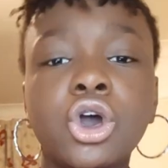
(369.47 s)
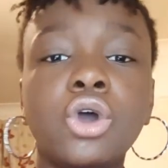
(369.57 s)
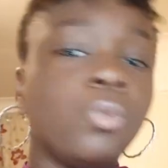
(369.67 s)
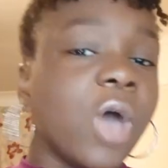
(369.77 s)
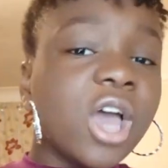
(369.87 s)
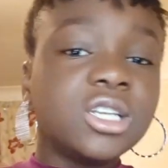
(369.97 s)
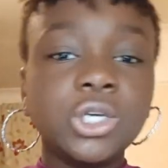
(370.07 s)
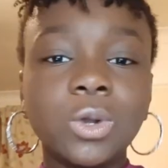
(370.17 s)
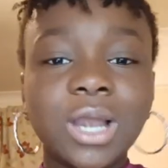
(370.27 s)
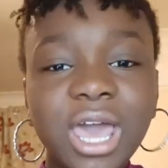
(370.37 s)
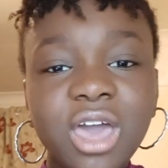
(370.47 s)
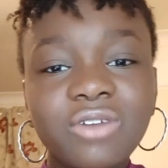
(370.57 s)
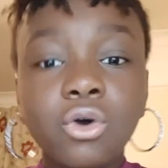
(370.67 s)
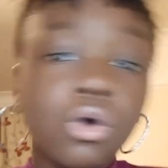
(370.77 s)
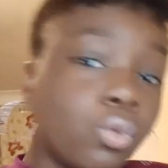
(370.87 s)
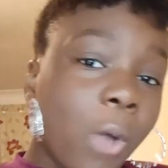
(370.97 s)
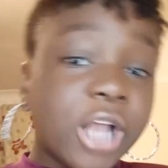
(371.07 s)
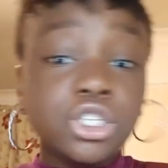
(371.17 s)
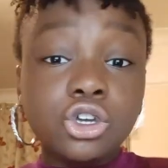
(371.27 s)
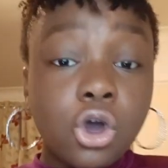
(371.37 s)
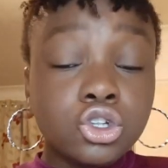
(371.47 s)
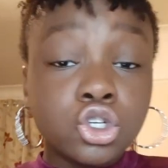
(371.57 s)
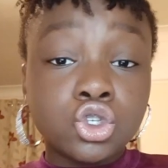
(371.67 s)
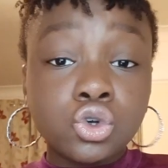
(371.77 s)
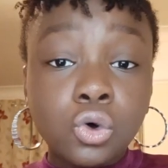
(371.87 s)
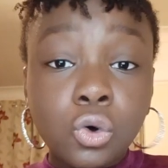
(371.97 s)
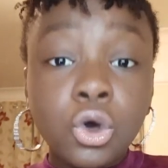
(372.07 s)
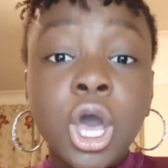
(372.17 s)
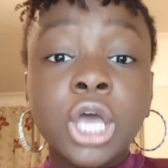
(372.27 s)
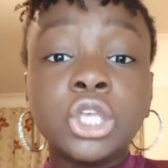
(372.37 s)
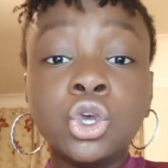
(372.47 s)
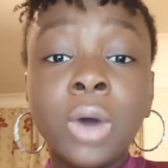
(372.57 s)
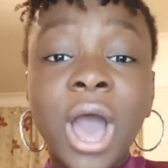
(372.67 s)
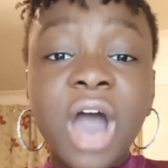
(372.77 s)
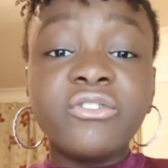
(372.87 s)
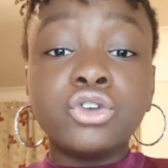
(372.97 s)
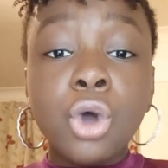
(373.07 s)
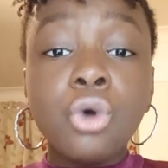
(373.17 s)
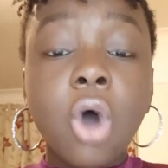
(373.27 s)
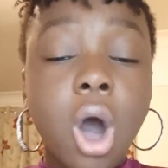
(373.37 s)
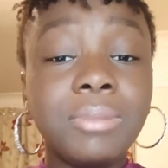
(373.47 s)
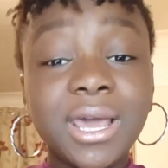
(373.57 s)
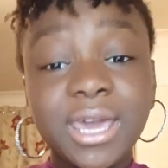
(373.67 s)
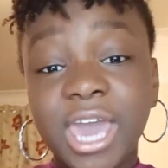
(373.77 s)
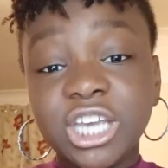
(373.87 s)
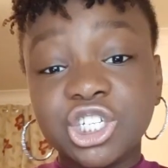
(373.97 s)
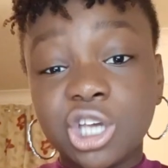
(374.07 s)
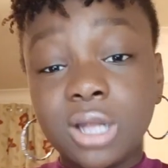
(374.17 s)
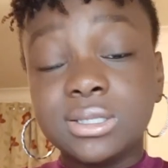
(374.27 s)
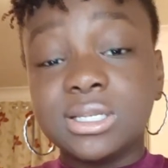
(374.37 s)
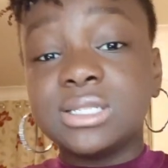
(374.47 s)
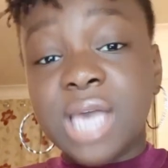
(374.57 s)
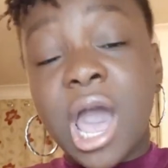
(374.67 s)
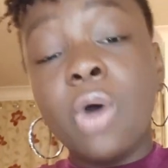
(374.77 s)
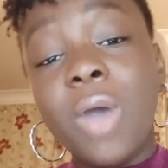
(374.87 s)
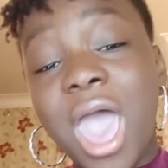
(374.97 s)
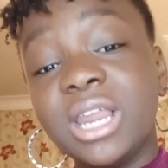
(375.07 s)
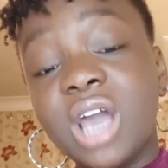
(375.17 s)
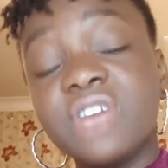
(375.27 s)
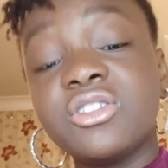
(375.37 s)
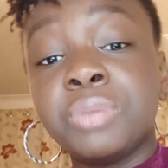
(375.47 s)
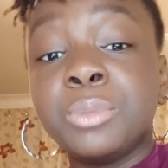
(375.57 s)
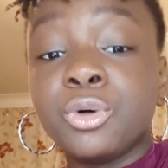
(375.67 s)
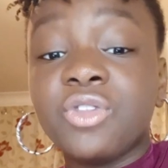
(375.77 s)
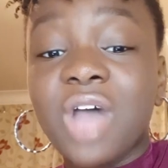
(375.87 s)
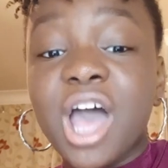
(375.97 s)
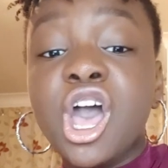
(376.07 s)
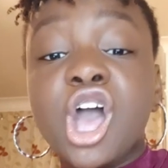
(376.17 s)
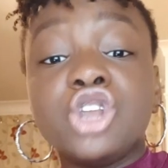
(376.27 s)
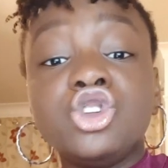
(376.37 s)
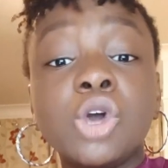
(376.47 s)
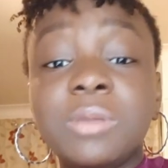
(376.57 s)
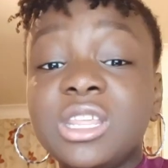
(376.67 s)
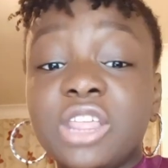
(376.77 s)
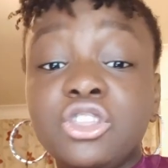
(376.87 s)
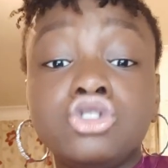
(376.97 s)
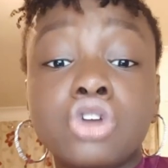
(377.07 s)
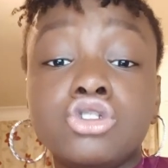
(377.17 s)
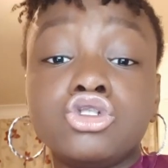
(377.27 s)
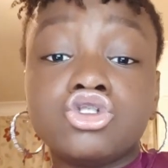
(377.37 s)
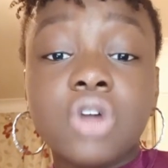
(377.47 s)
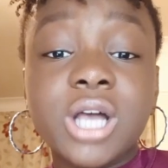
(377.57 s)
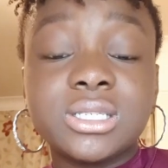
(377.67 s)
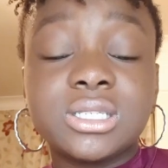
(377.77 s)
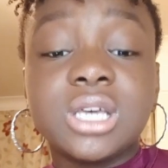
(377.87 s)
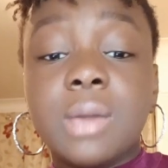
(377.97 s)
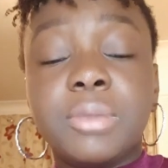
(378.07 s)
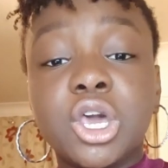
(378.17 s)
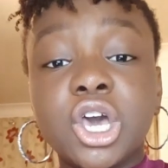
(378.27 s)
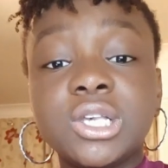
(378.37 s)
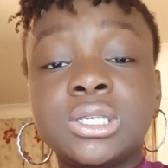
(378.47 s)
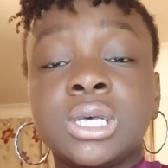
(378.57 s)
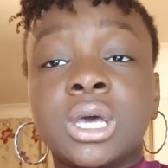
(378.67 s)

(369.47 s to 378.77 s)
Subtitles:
where do you live or where do you go to school, you have no obligation to tell any other people that, nobody that you don't trust, because,